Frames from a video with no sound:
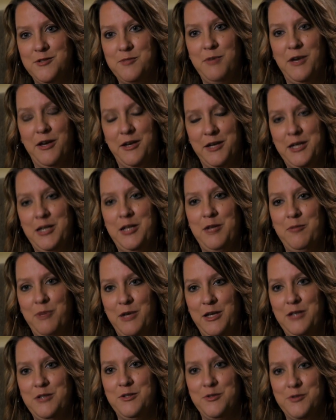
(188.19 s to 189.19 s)
It's about getting
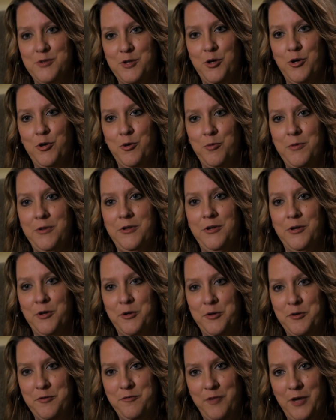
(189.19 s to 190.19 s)
patients home in their
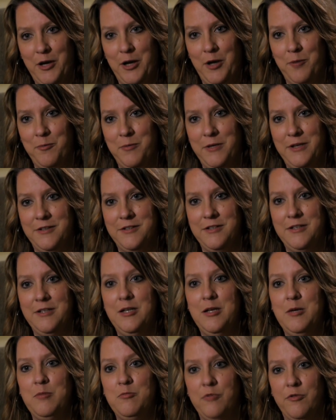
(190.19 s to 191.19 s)
own environment,
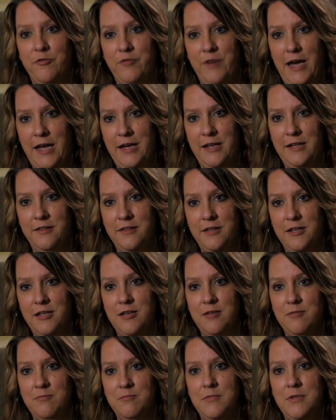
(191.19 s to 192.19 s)
providing
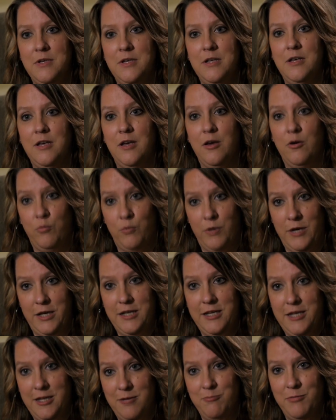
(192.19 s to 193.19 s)
them a way
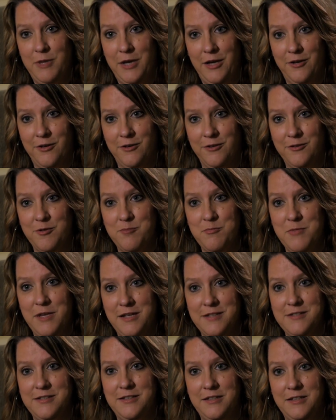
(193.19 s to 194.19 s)
to get better, the
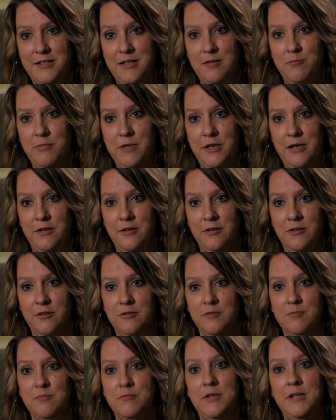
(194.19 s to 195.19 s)
medicine to get better,
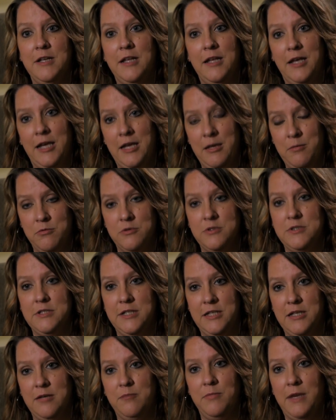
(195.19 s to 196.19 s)
but able
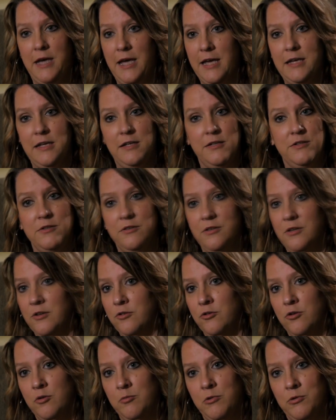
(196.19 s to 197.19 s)
to get back into their
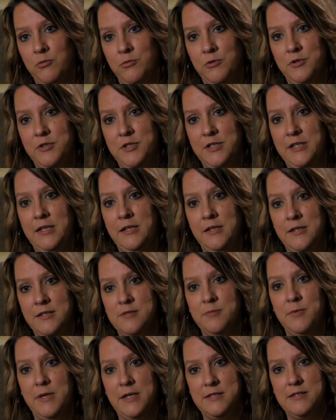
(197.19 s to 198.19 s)
normal routine
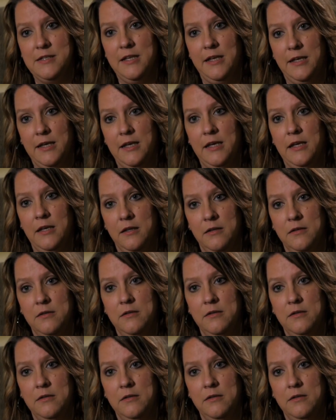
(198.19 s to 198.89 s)
as best they can.